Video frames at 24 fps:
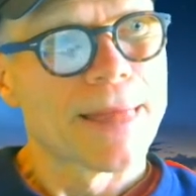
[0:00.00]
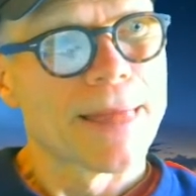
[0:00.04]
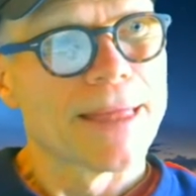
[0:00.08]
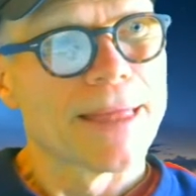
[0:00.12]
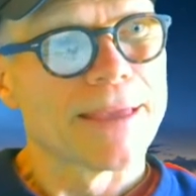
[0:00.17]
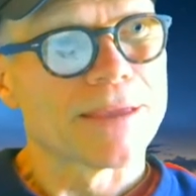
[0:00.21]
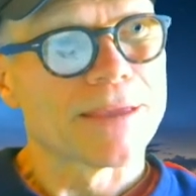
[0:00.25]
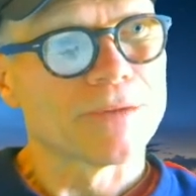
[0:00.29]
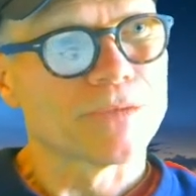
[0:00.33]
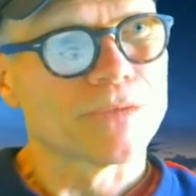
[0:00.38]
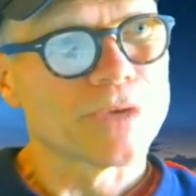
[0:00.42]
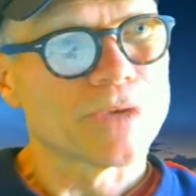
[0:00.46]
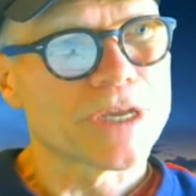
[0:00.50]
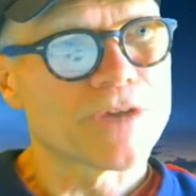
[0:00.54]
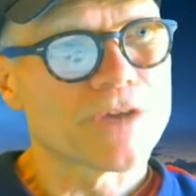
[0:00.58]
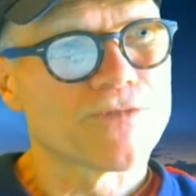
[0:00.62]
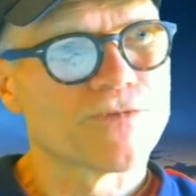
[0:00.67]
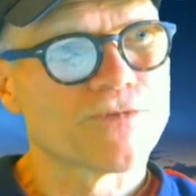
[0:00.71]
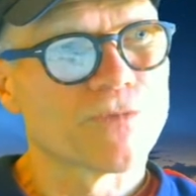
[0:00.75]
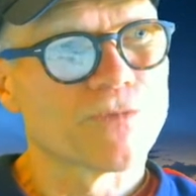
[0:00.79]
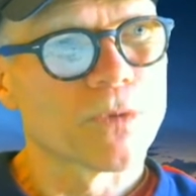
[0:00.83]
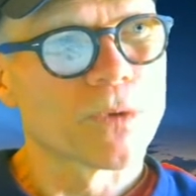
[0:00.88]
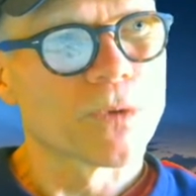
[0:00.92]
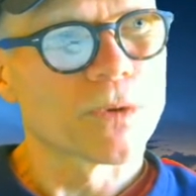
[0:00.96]
In week
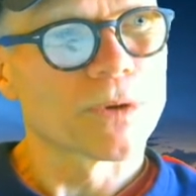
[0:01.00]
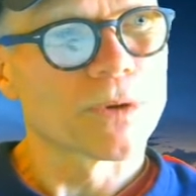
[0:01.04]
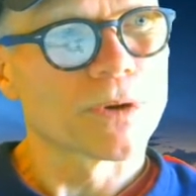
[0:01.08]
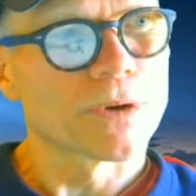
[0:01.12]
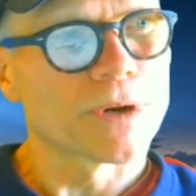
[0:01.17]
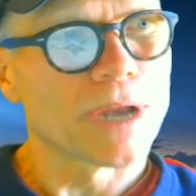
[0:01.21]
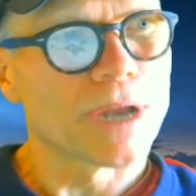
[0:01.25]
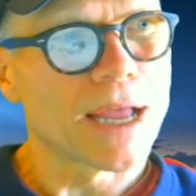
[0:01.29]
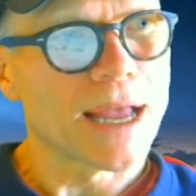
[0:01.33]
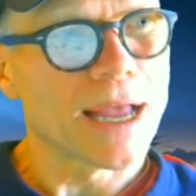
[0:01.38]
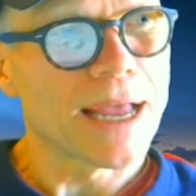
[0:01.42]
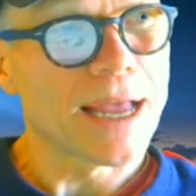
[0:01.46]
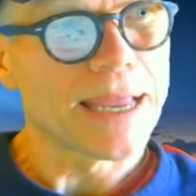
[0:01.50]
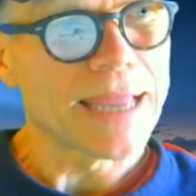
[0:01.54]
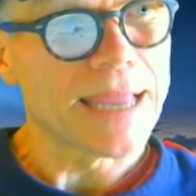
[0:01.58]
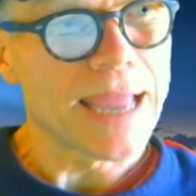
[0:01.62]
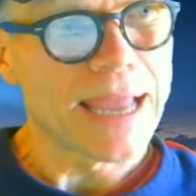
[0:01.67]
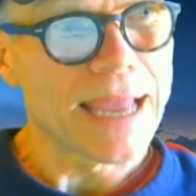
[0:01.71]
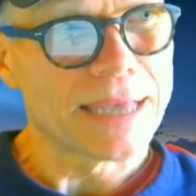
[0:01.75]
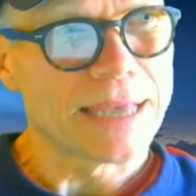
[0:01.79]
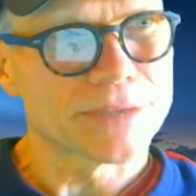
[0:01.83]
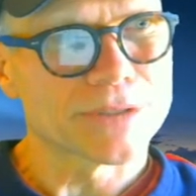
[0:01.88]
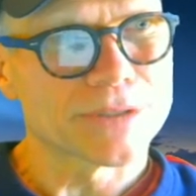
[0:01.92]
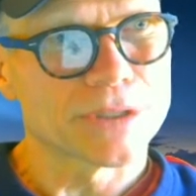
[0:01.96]
4, I
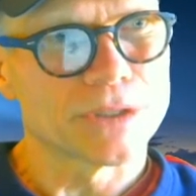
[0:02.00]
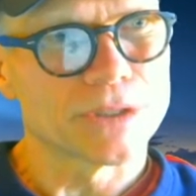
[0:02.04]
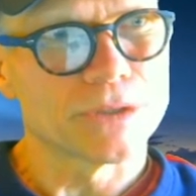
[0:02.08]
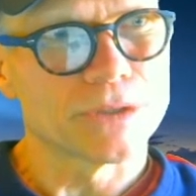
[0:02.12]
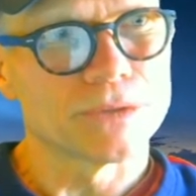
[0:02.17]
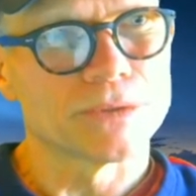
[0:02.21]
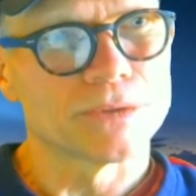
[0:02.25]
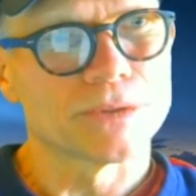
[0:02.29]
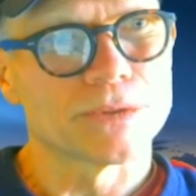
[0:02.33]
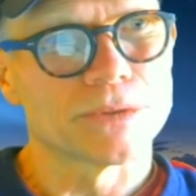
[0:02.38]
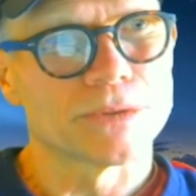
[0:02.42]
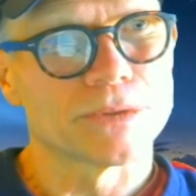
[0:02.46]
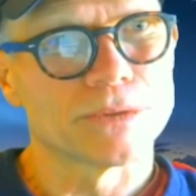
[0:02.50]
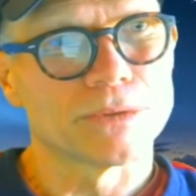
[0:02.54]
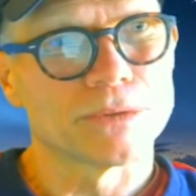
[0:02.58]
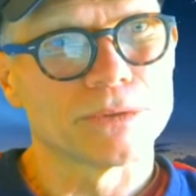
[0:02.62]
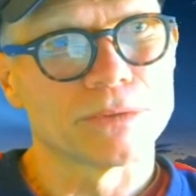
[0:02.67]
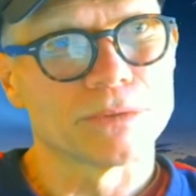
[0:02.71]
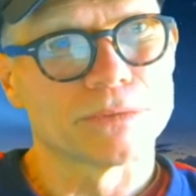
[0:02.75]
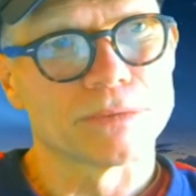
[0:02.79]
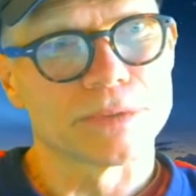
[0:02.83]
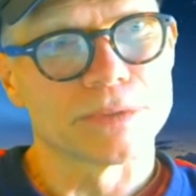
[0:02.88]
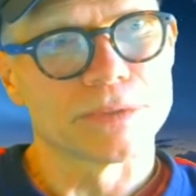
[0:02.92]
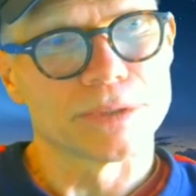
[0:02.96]
ask you
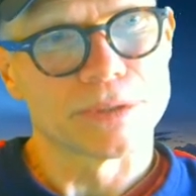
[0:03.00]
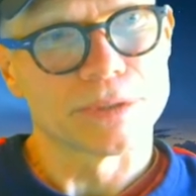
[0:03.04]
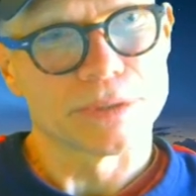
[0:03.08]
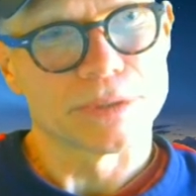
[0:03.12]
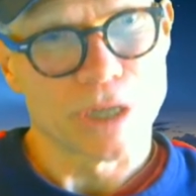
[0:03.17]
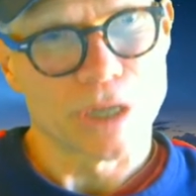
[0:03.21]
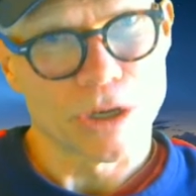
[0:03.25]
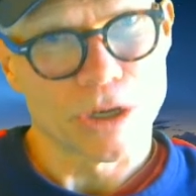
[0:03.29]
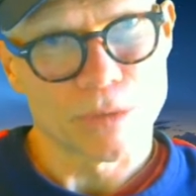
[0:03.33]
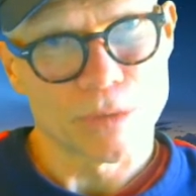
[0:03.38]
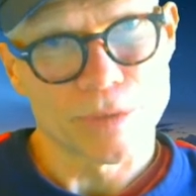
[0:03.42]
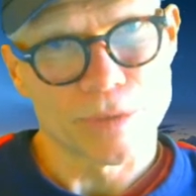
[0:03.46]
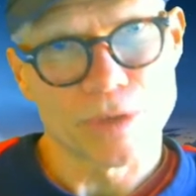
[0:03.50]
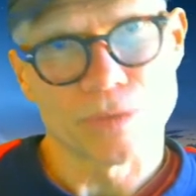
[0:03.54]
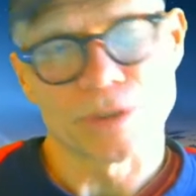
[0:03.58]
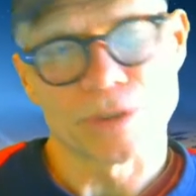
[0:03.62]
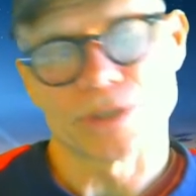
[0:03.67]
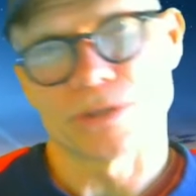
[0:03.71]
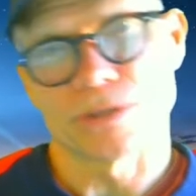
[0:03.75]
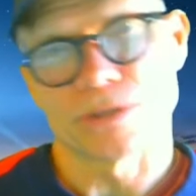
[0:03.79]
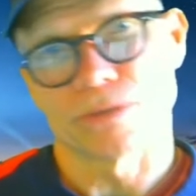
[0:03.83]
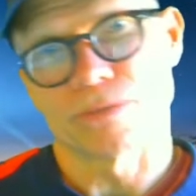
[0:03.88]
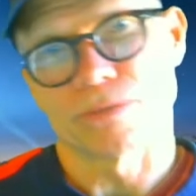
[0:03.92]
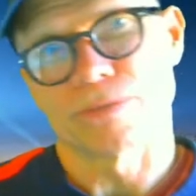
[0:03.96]
to tell me what
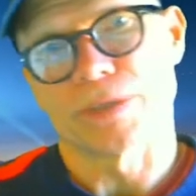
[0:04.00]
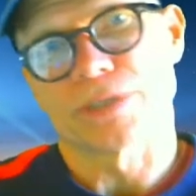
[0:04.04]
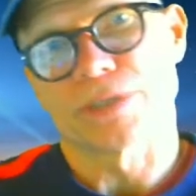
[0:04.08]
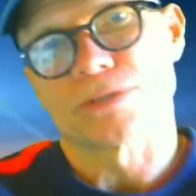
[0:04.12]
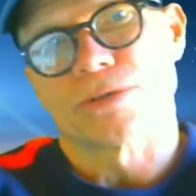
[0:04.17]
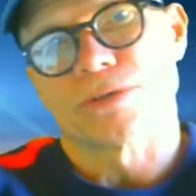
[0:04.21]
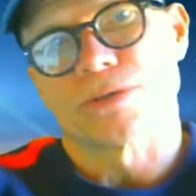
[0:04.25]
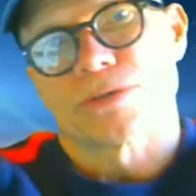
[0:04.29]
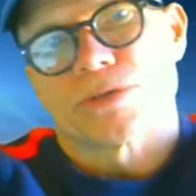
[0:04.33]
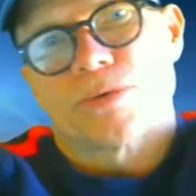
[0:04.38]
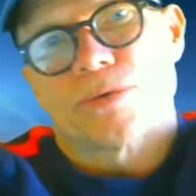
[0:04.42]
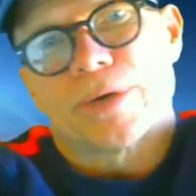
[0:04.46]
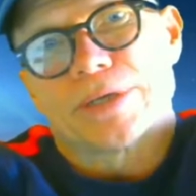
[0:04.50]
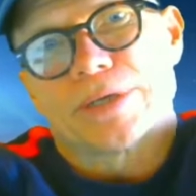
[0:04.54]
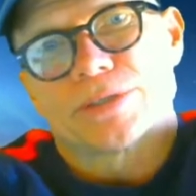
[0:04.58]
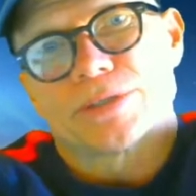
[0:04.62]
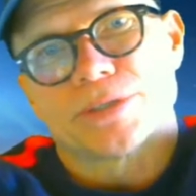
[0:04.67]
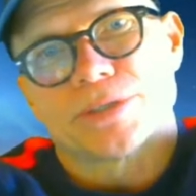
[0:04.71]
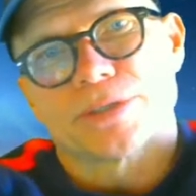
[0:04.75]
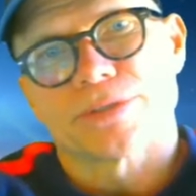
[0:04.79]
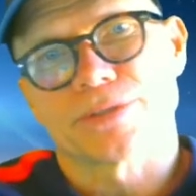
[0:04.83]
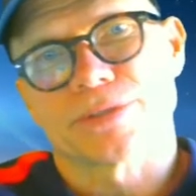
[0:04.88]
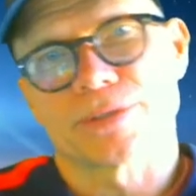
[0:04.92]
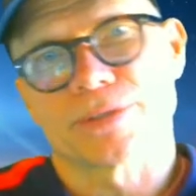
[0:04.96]
your research
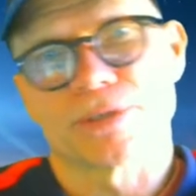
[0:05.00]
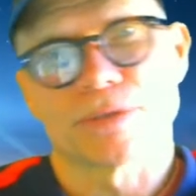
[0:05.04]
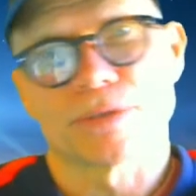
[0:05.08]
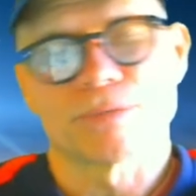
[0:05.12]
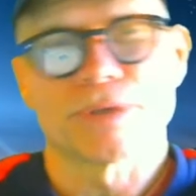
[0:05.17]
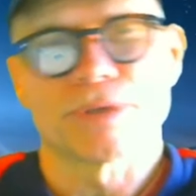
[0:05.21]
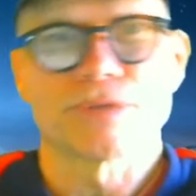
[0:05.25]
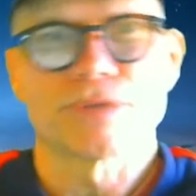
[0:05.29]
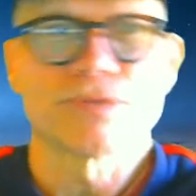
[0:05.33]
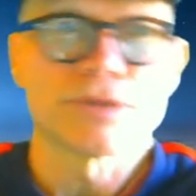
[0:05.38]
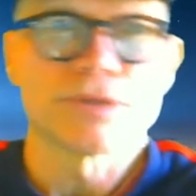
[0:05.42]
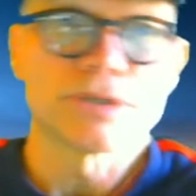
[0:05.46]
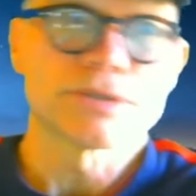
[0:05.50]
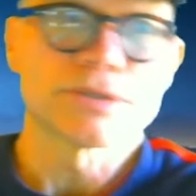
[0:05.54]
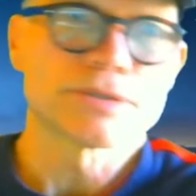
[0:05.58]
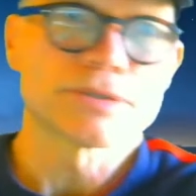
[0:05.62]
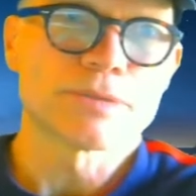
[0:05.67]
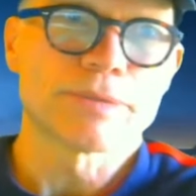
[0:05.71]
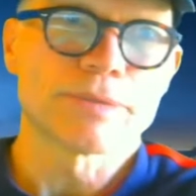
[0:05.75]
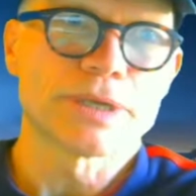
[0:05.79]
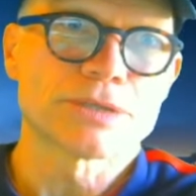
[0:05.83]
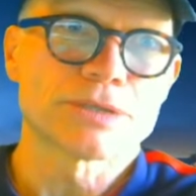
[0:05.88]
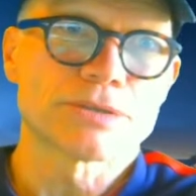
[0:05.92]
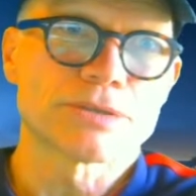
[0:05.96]
question is going to be for this
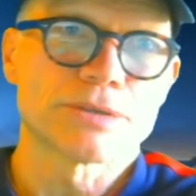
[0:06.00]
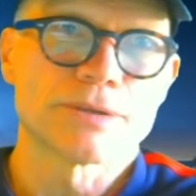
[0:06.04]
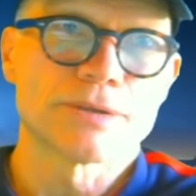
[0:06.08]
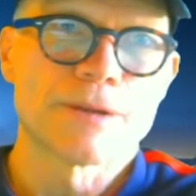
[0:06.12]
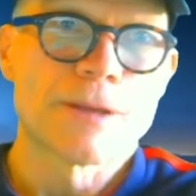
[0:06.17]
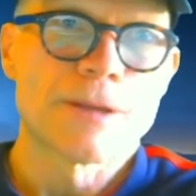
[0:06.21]
semester.